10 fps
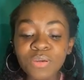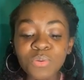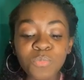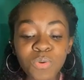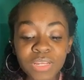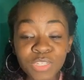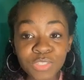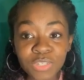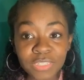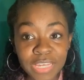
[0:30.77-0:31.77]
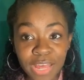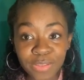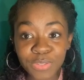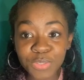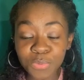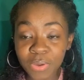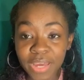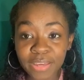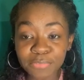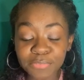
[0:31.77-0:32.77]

What is a talent you have?